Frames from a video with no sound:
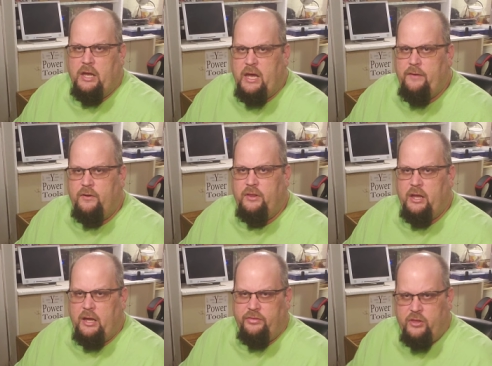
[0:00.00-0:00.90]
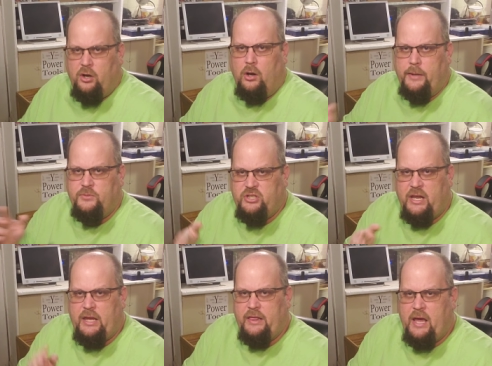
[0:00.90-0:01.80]
Even though I'm
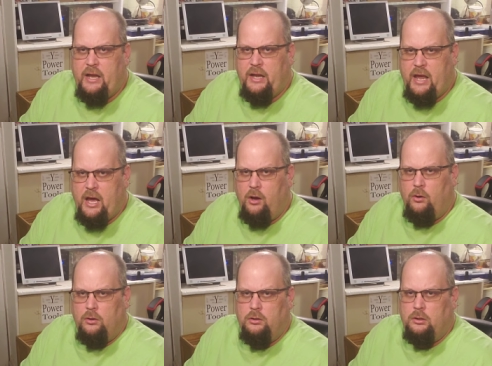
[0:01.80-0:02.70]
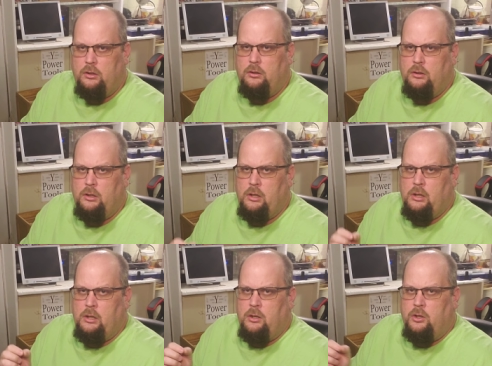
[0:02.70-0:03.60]
saying that now,
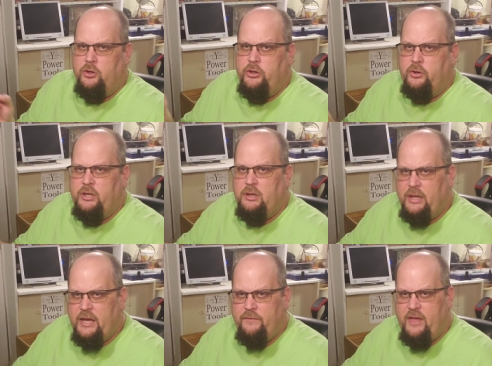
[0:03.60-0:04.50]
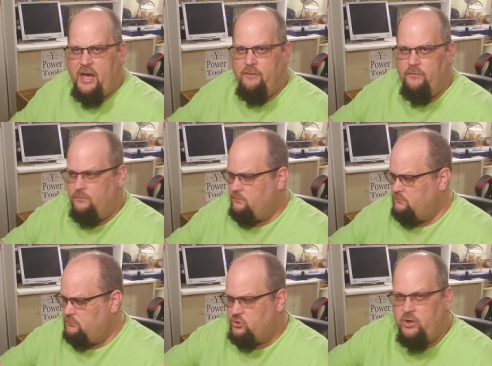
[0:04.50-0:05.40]
you can leave that
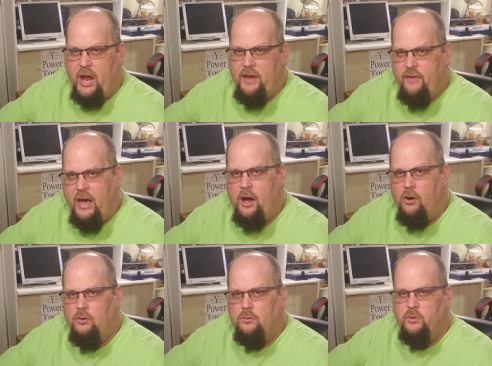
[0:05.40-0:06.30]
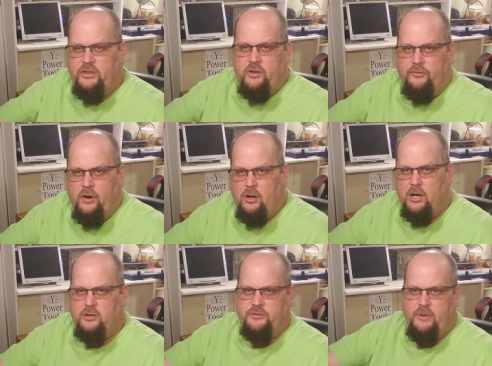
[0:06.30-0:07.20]
drive out with your
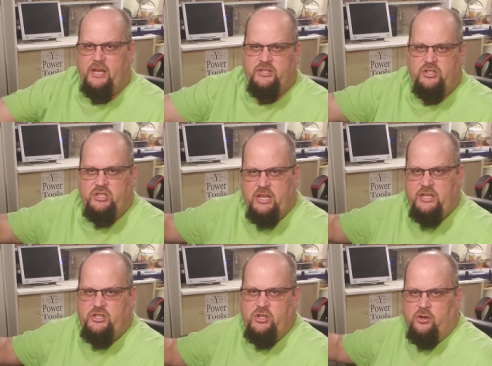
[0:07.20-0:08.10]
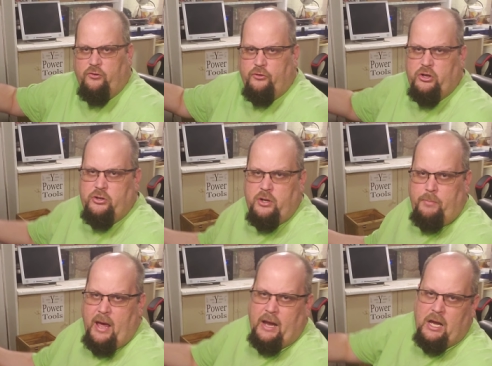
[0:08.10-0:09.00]
photos because it's easier for you to
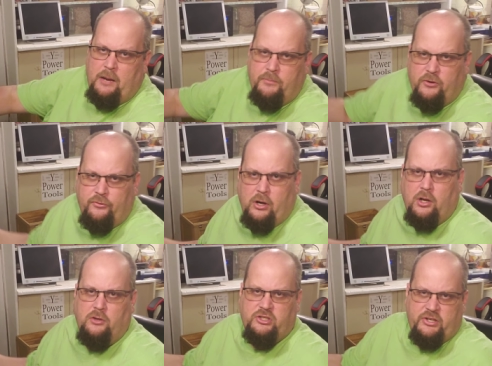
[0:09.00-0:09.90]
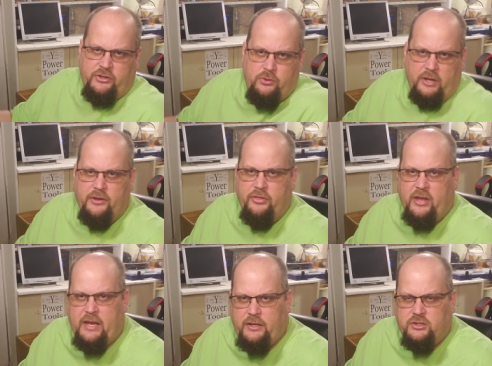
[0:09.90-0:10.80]
back up your photos and do other
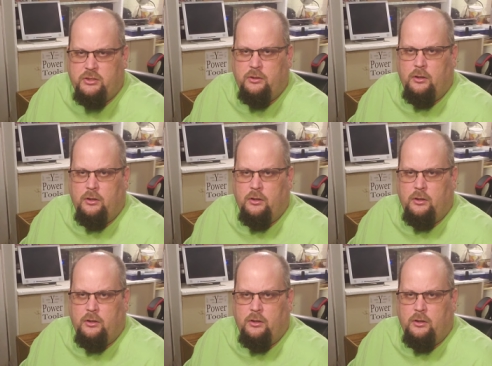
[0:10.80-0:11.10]
things.